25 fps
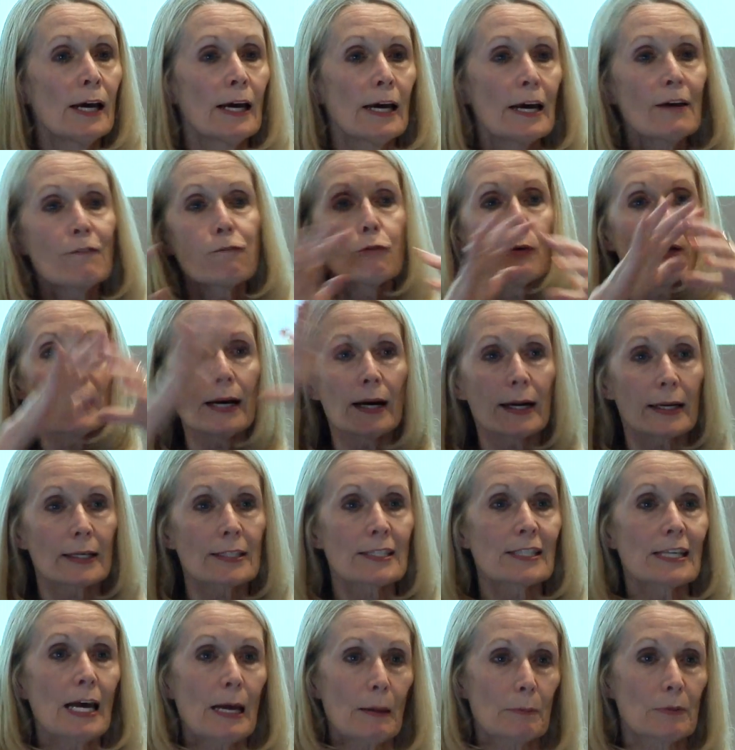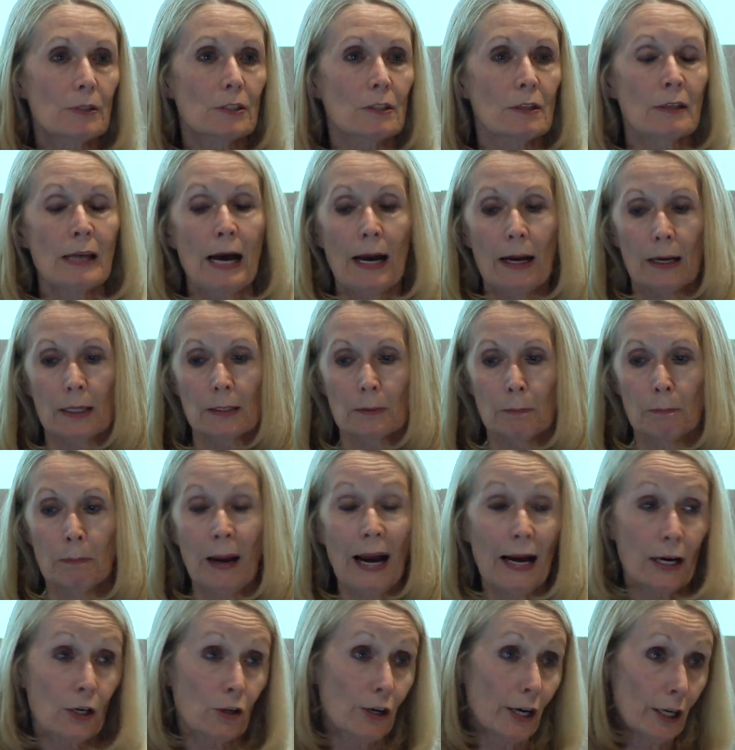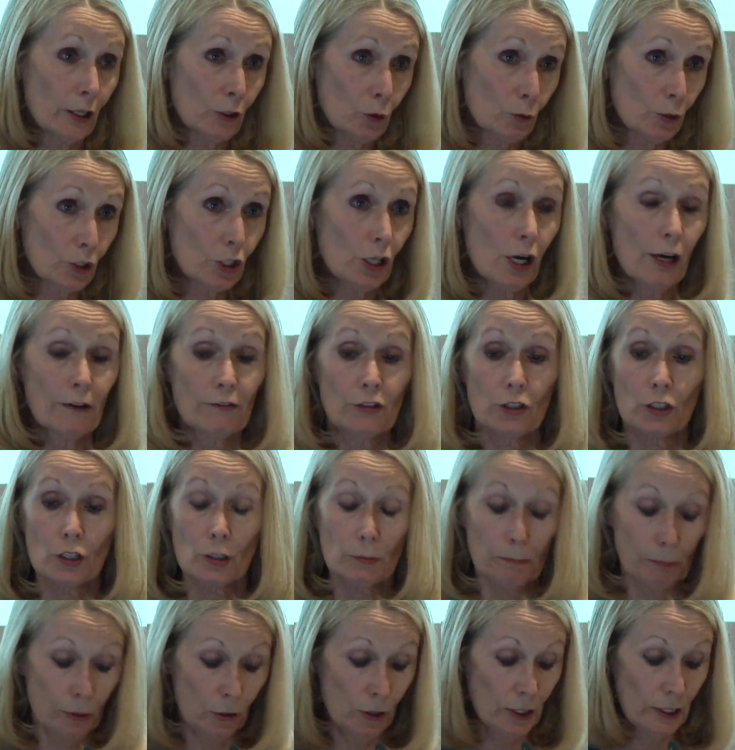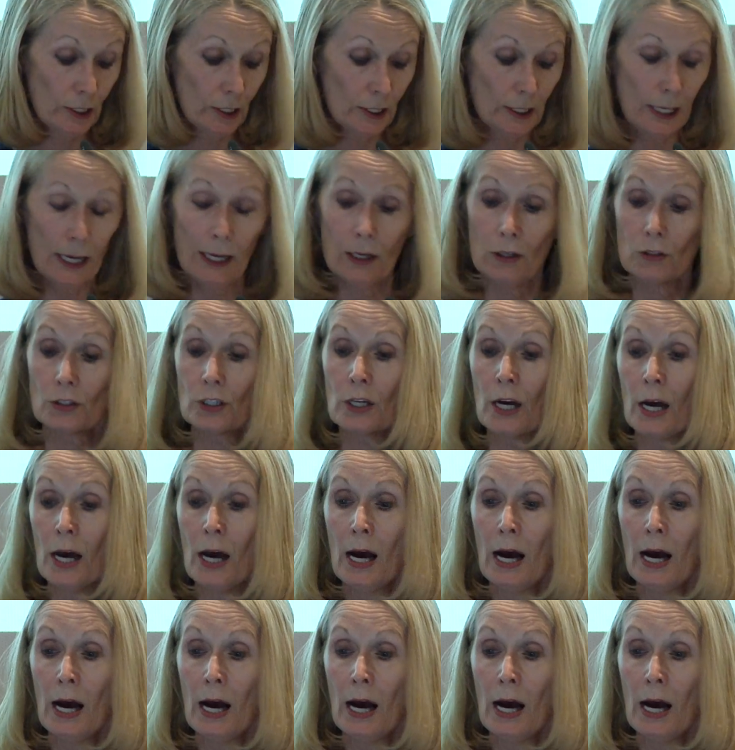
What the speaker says: If we accept that background, which I've just pointed out,